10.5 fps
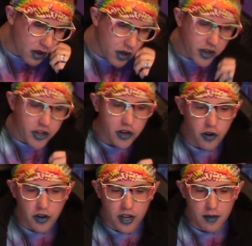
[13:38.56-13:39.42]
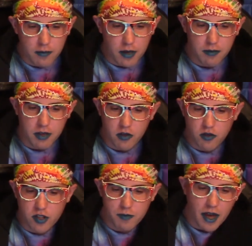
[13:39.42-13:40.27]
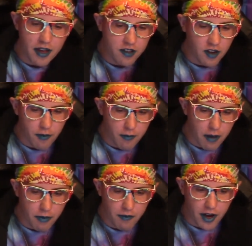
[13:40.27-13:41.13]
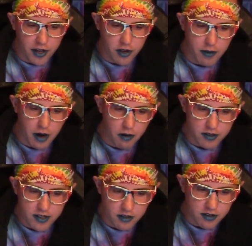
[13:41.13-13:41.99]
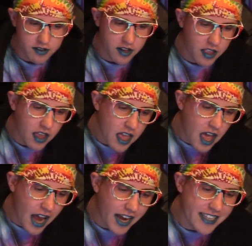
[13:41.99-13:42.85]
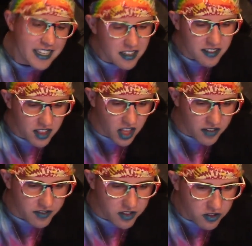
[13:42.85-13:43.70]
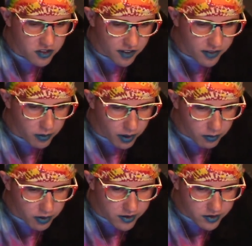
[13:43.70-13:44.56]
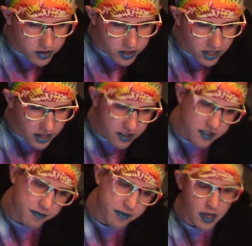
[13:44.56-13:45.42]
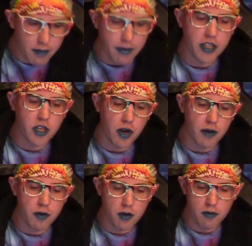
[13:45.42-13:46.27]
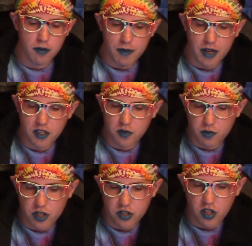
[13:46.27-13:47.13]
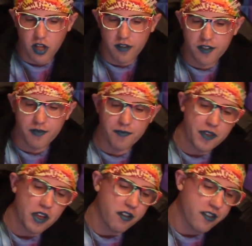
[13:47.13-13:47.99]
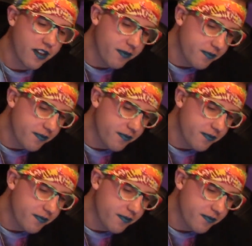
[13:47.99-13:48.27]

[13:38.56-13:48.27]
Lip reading: You're okay, baby. You just passed out from amplifying your powers, Helen said. I need his gloves. Do you still have the white ones? Hoodie asked. Yep, I do. I'll put him in bed and switch his gloves, Helen said.